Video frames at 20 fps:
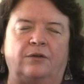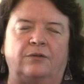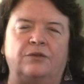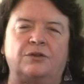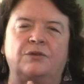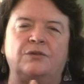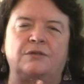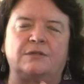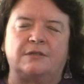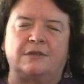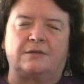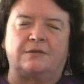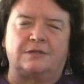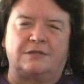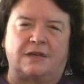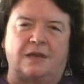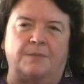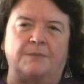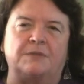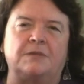do you
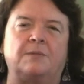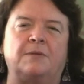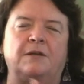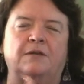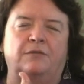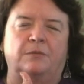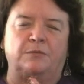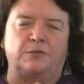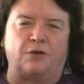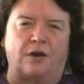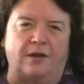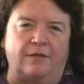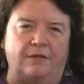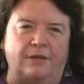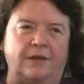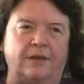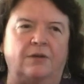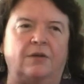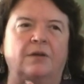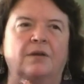stop somebody from
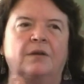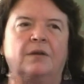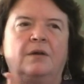driving, or